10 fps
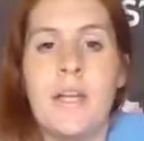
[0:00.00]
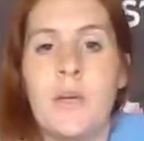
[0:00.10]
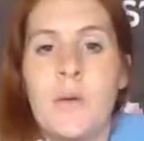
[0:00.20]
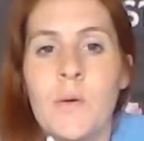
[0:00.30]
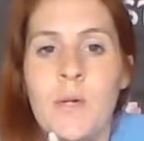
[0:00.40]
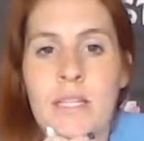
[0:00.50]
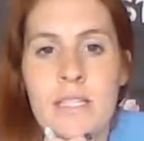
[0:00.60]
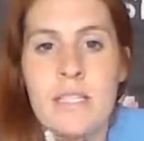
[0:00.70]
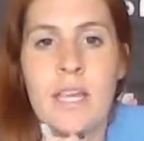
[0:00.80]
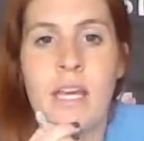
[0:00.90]
I know
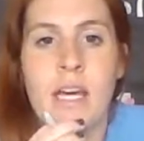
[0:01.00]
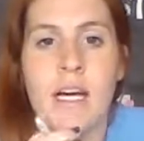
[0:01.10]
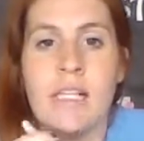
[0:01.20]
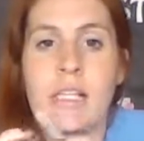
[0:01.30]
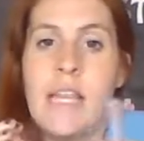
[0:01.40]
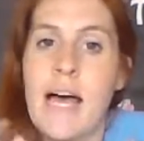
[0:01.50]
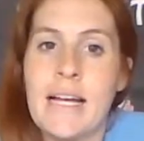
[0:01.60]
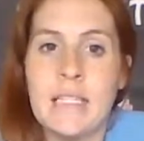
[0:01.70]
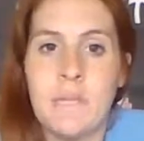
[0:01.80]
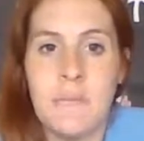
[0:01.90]
it's like a
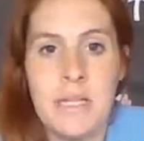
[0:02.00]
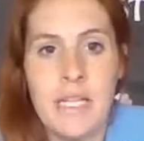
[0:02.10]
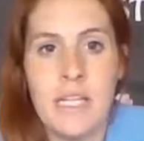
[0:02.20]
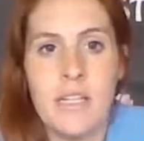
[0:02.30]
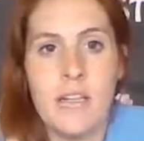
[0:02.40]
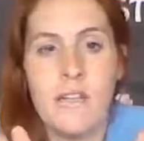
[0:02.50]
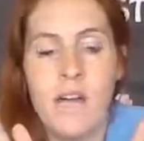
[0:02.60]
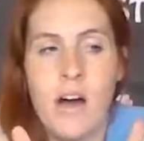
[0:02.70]
last minute